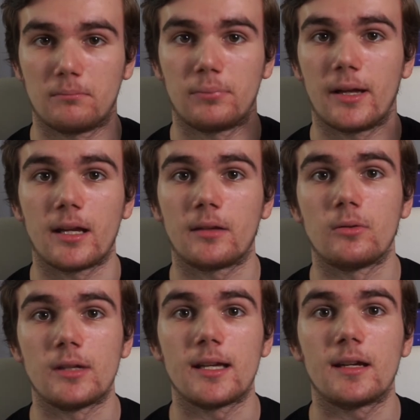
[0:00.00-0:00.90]
playing through
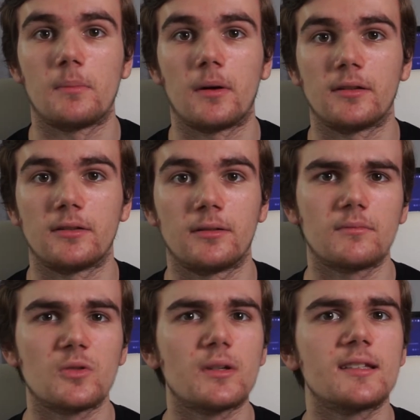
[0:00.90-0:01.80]
the earbuds.
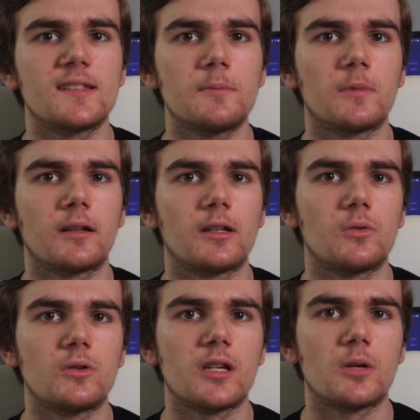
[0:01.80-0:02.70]
So it can seem like the
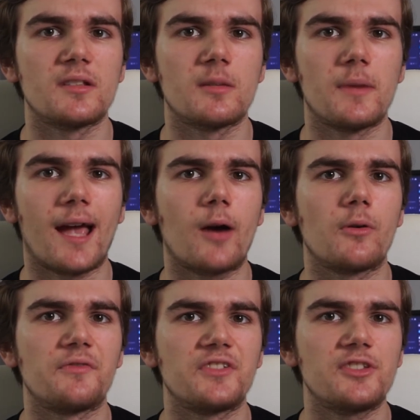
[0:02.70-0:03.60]
audio is a bit out
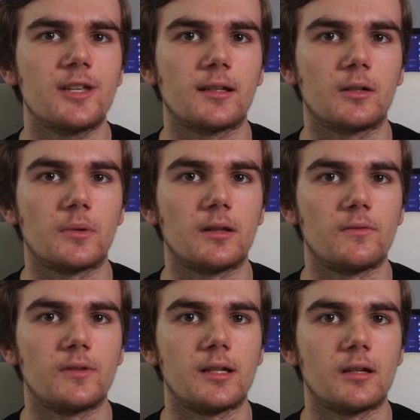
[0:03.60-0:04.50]
of sync with the
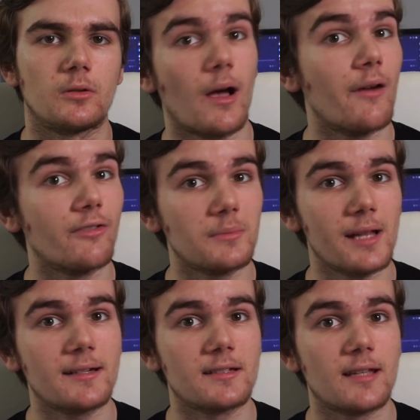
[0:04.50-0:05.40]
video. However, I'm
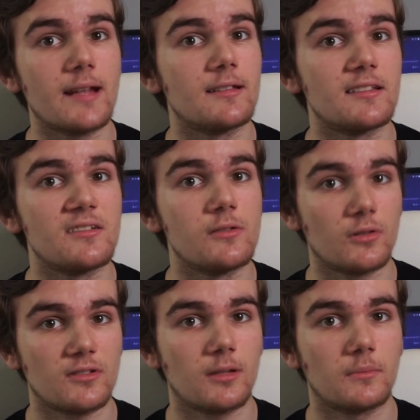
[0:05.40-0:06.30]
glad to say this is
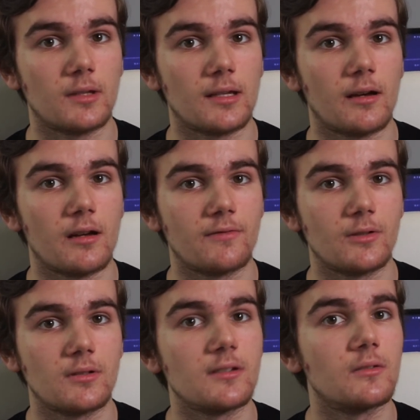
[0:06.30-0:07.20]
not something that I've
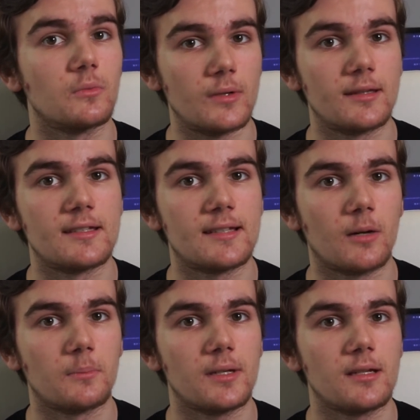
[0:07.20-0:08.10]
noticed with the
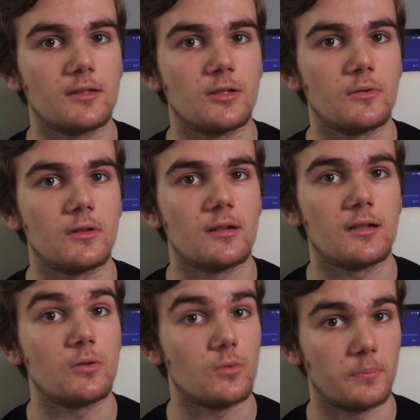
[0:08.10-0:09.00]
Soundpeats
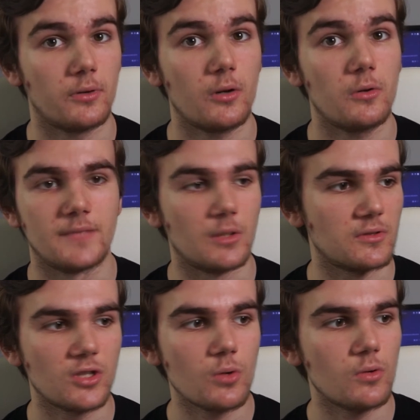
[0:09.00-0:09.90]
Q32 Pro. There was
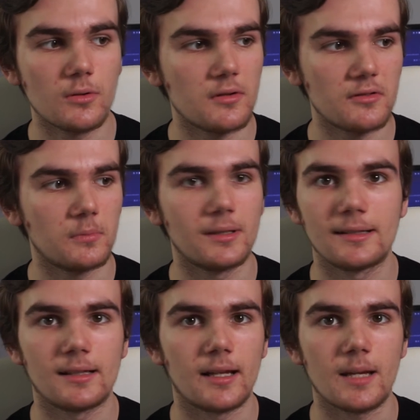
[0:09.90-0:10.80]
no noticeable
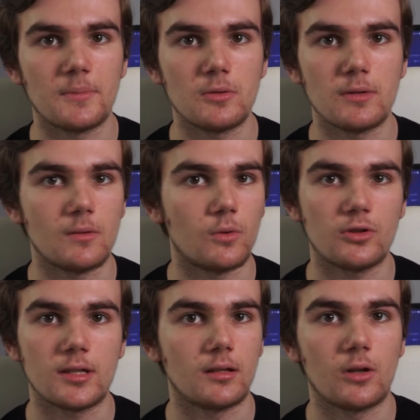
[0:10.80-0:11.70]
delay between
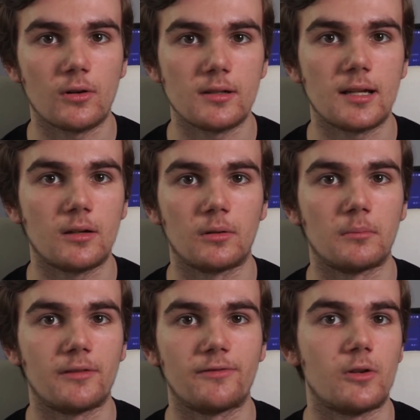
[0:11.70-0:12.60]
watching content on
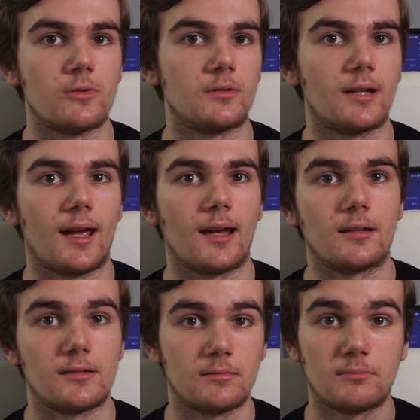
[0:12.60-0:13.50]
my phone
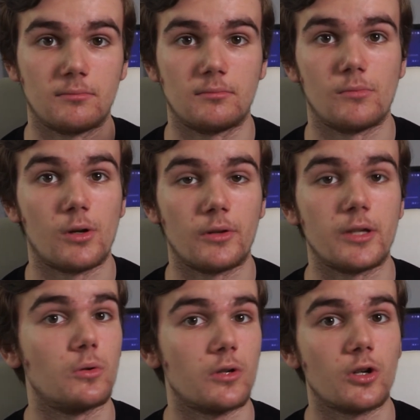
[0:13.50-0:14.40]
and, well, the
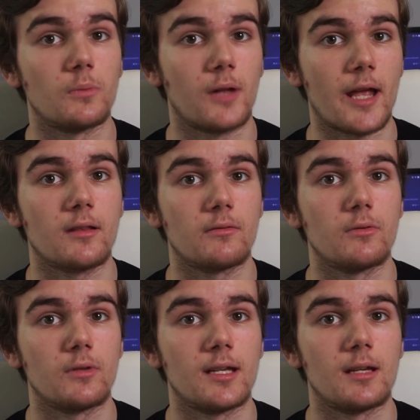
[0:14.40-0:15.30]
audio playing
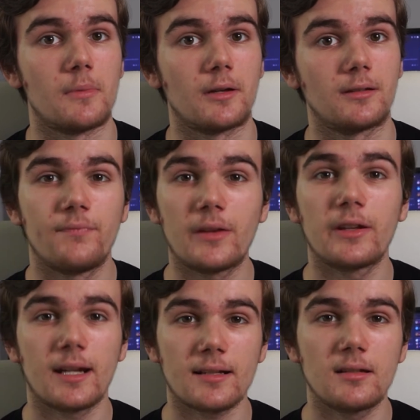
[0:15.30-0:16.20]
through the earbuds. Now the
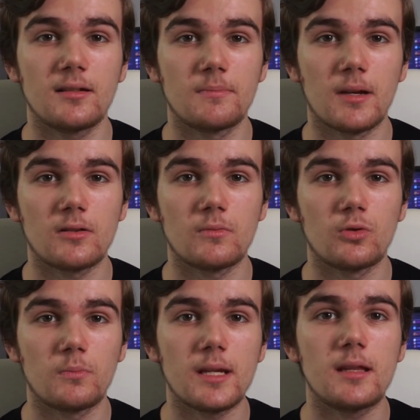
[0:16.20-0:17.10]
next thing to mention
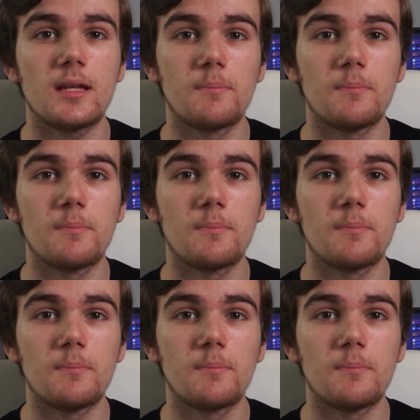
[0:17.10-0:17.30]
would be the